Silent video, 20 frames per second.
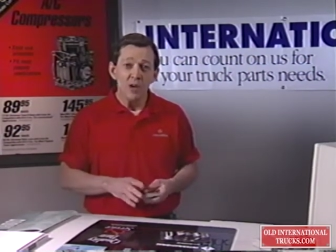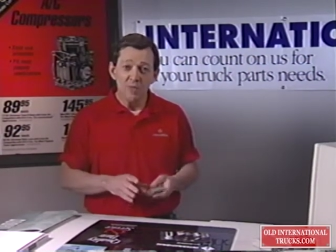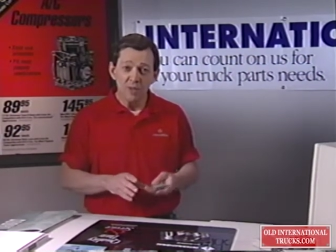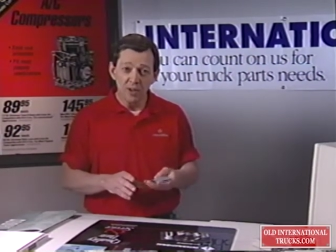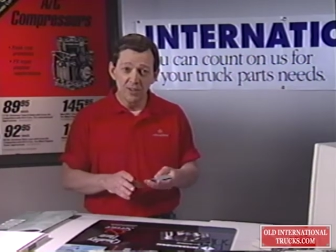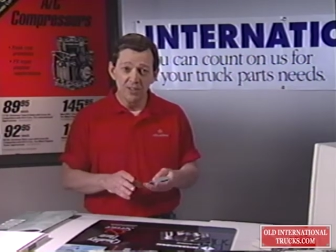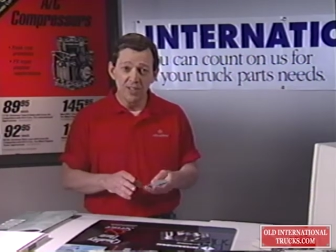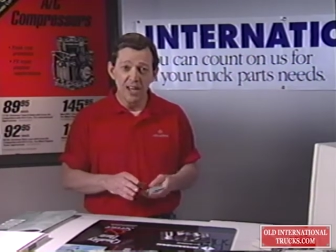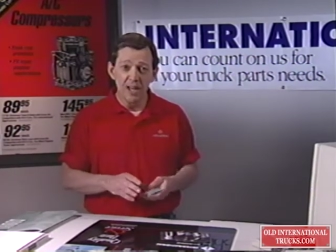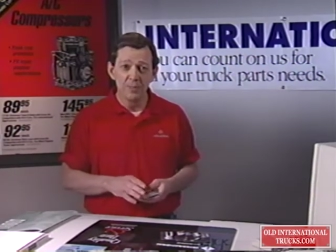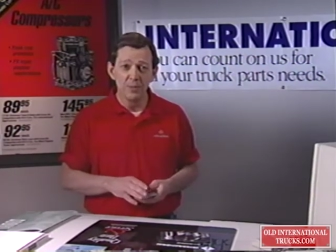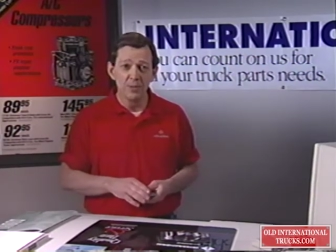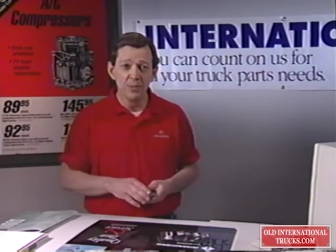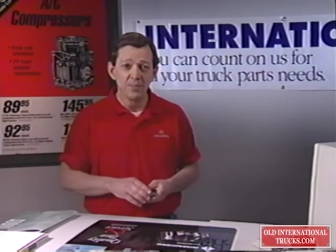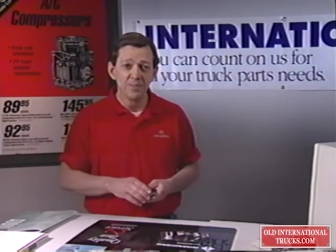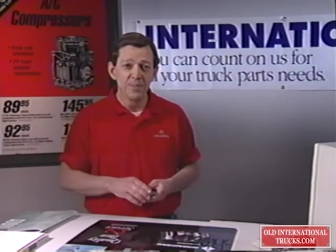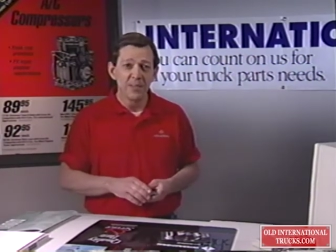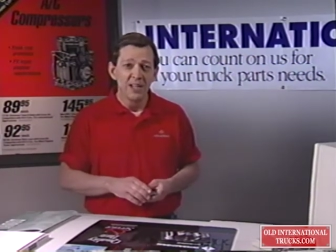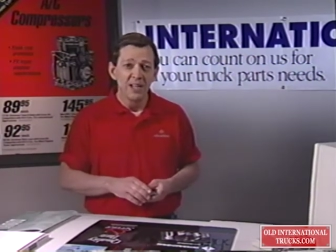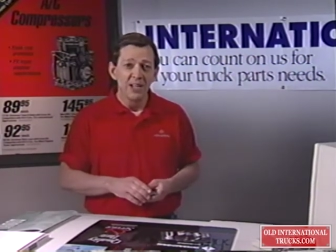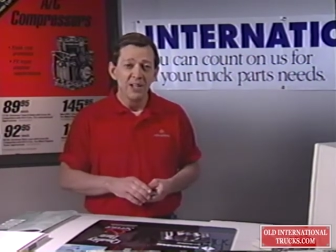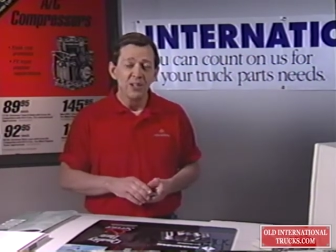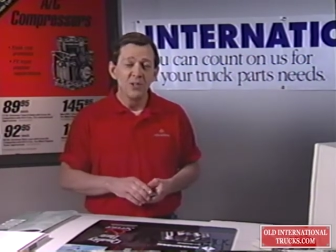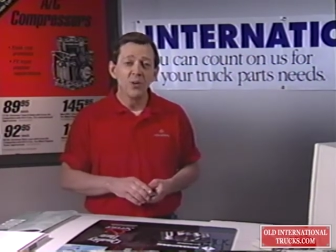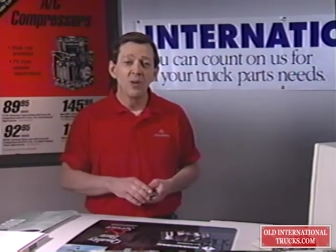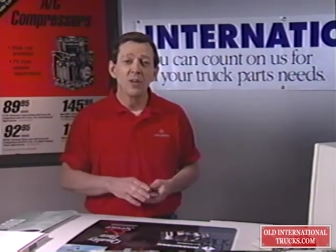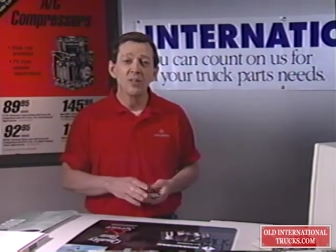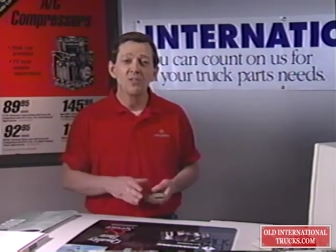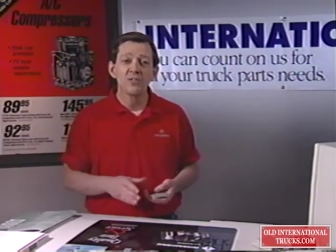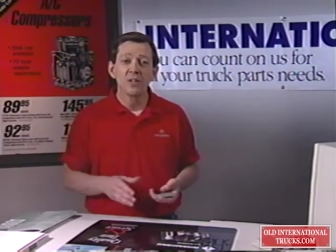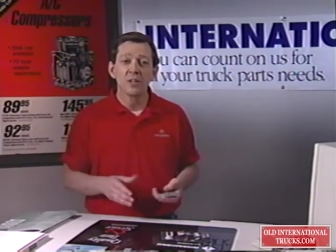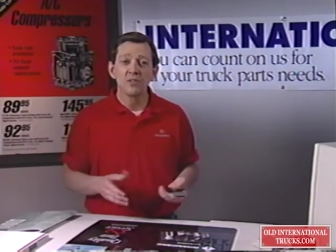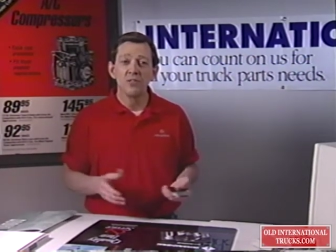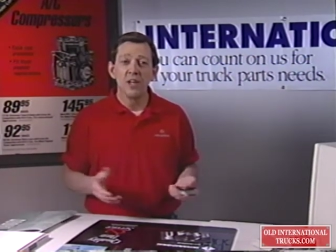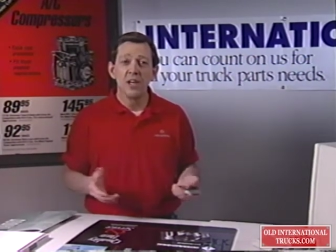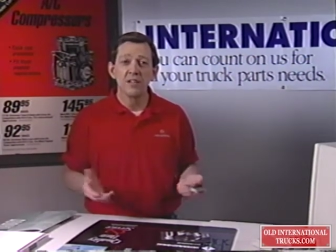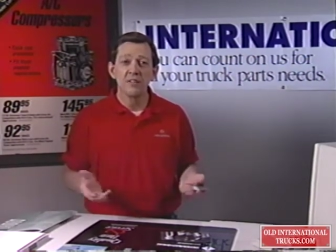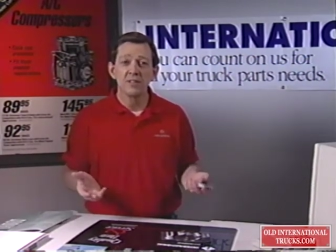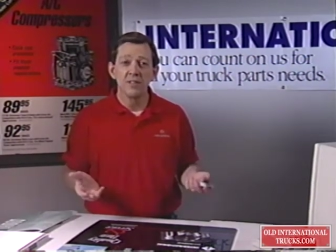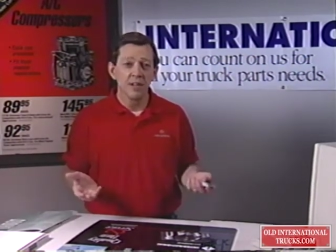For example, you can
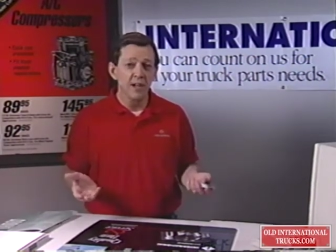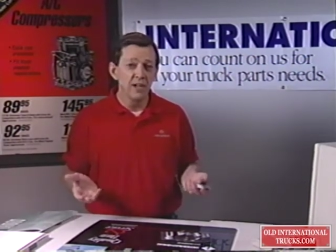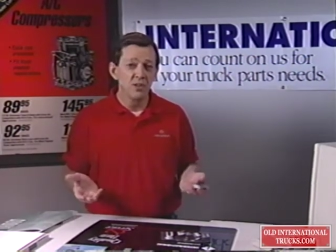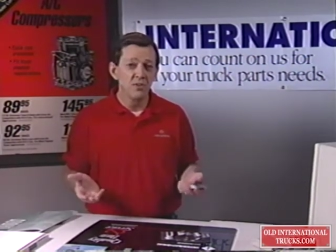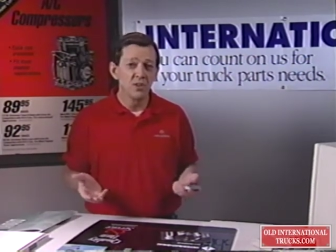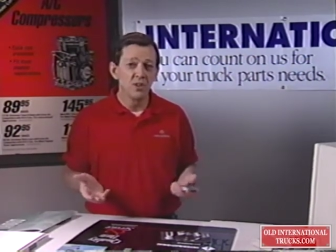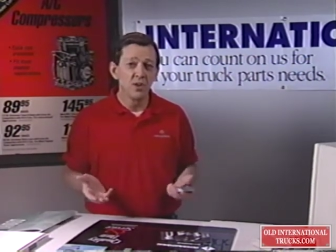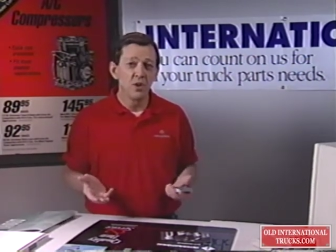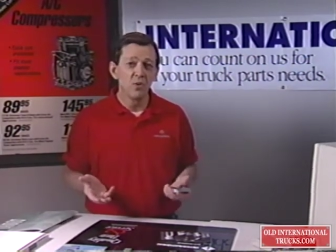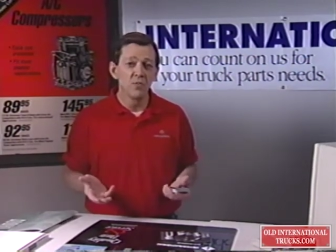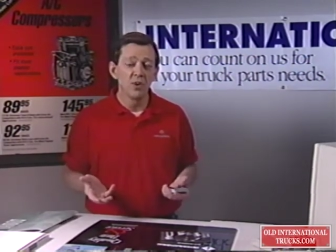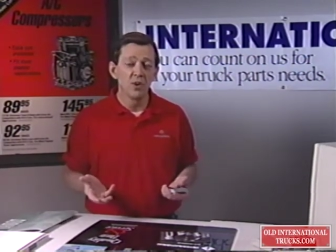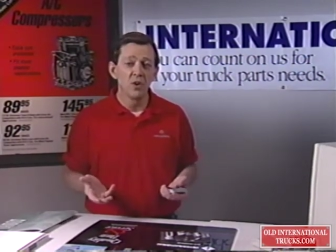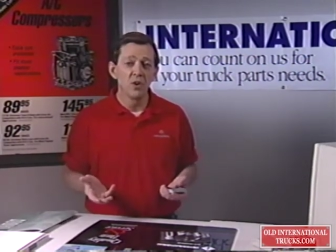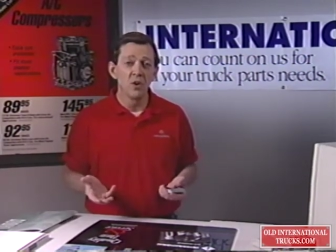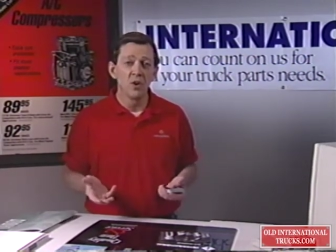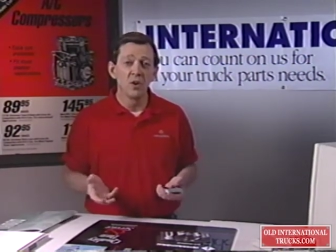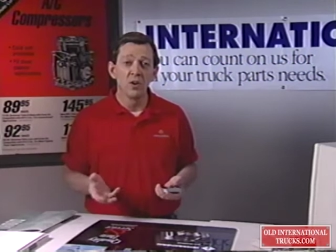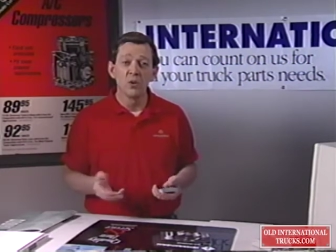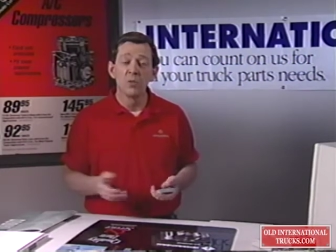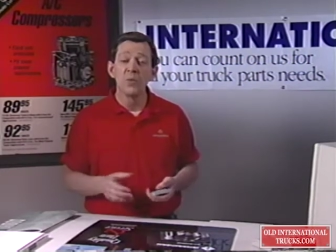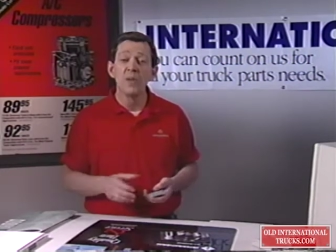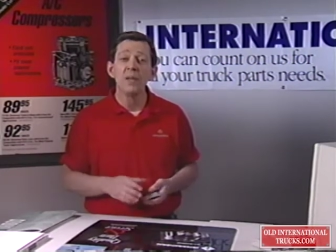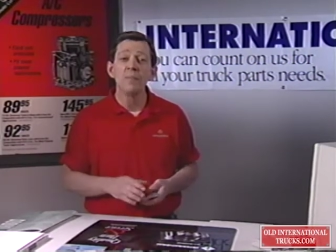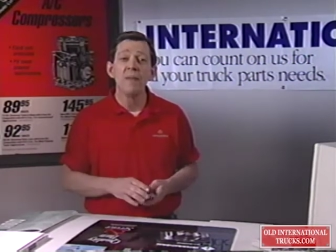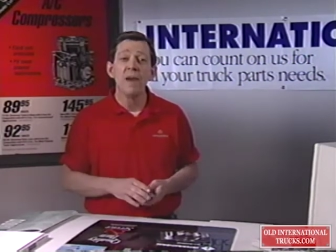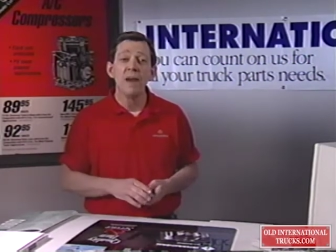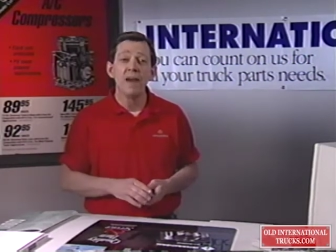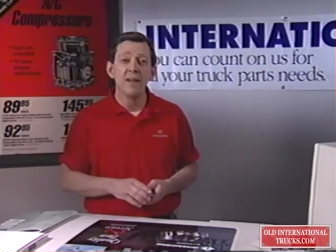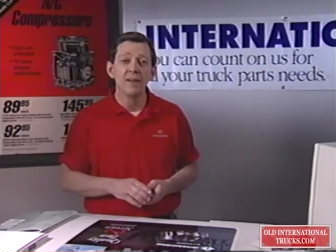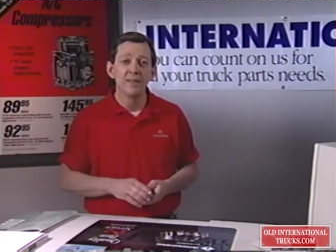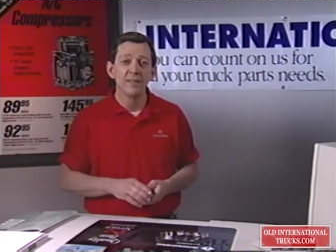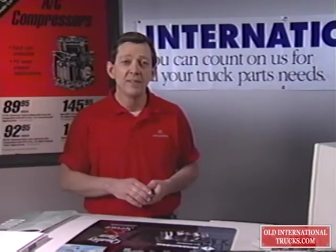suggest an engine overhaul or reman.